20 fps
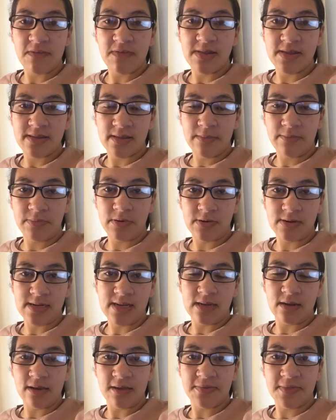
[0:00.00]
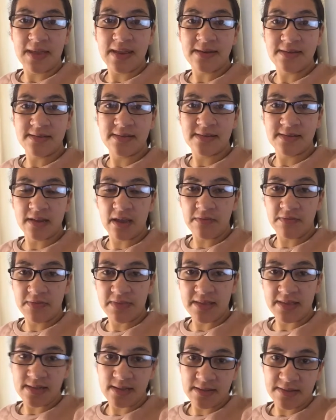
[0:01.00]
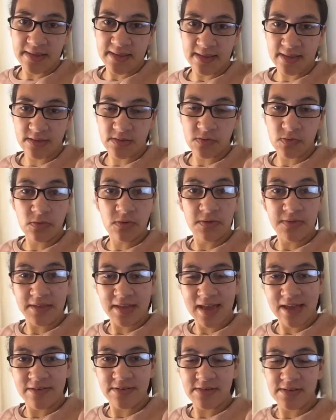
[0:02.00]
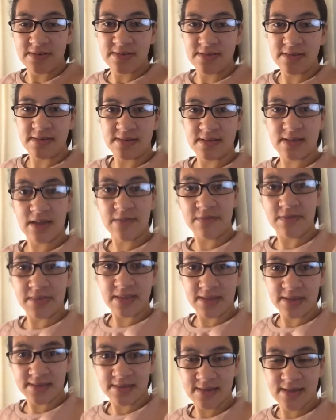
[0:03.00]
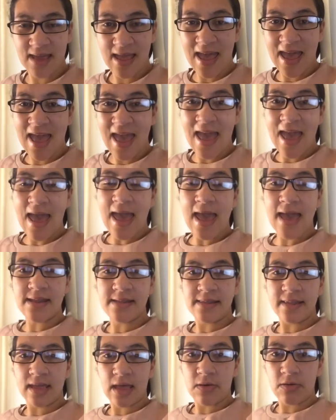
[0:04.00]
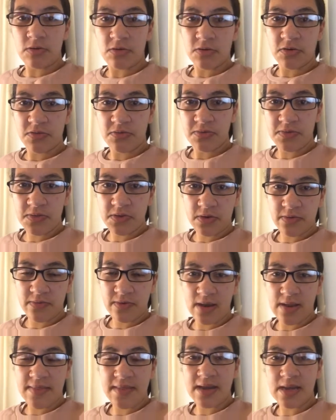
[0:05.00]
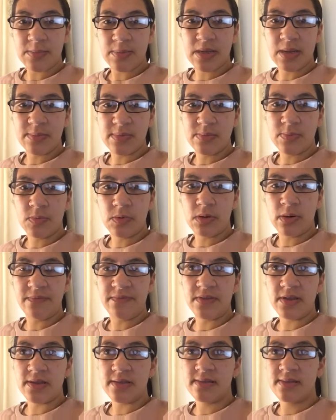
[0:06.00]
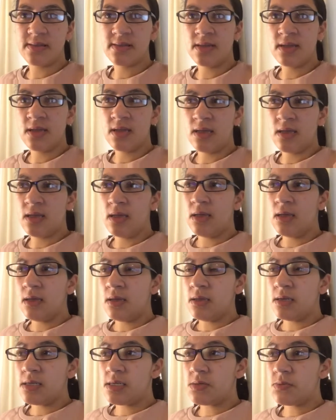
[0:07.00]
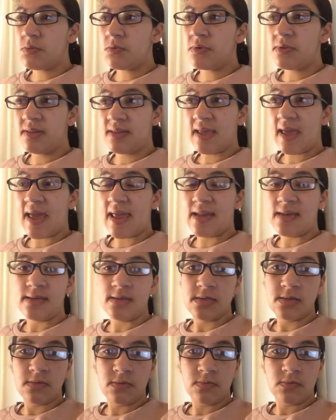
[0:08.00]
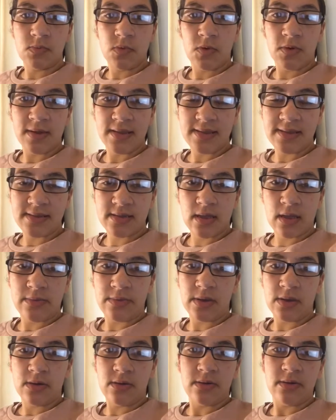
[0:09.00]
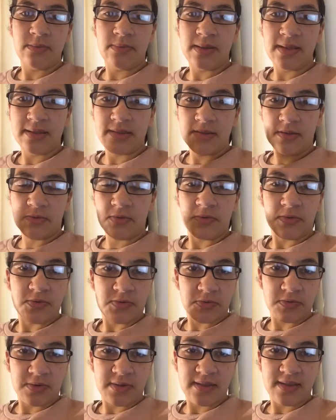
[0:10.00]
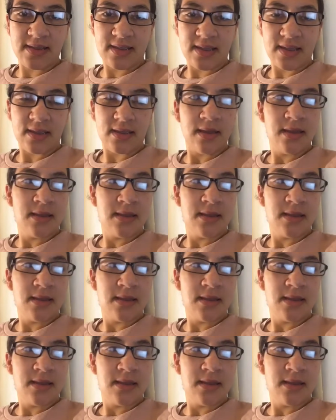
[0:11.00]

subplotted, like they discover these things, all of the characters discover this as they go along through the novel, and then it becomes more obvious towards the end what is going on. Please ignore the daughter singing.